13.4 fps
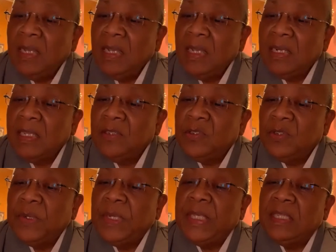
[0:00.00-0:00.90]
And in
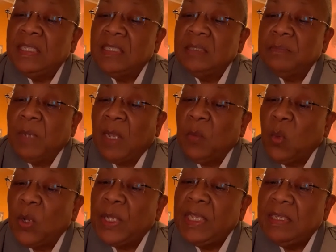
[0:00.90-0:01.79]
doing this by
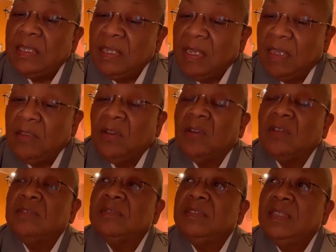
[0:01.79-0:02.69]
working together,
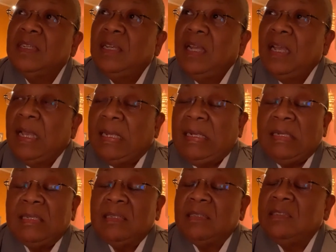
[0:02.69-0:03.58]
and
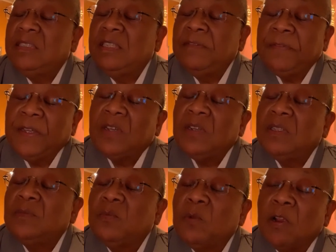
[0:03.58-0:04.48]
it is
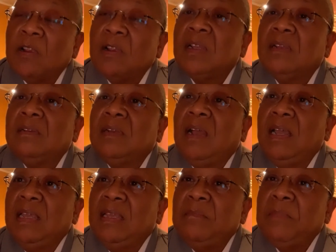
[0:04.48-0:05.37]
difficult work,
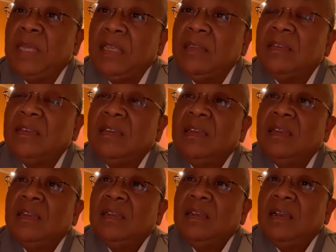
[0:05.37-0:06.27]
I admit.
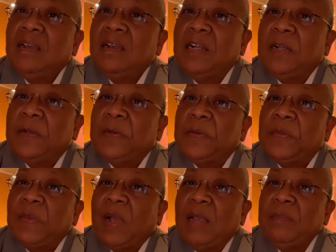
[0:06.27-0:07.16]
Uh,
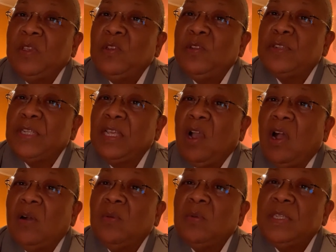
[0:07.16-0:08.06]
I'm usually
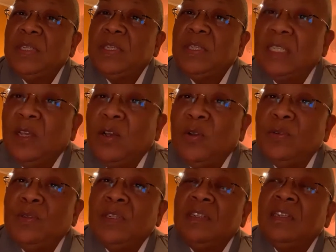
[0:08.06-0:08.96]
always the
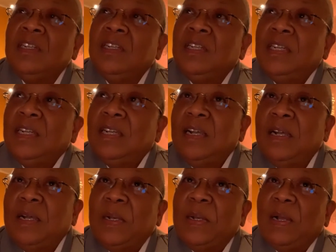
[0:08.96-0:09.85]
lone
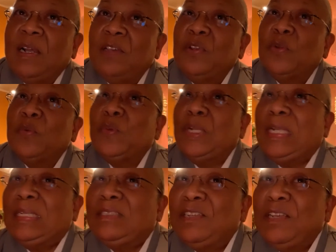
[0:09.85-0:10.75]
uh, other
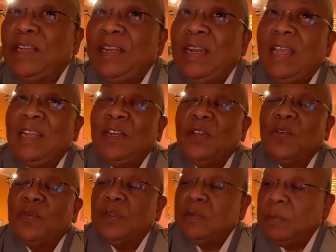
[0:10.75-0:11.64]
religion in a
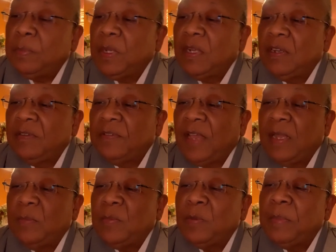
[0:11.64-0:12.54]
group of
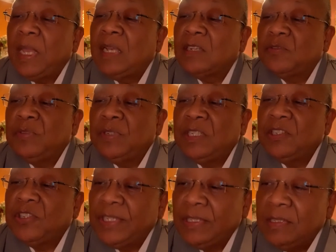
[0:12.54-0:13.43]
Abrahamic
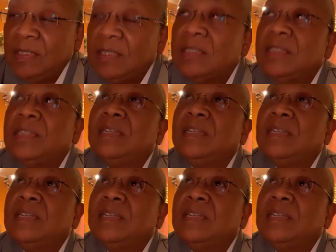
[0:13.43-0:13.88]
traditions.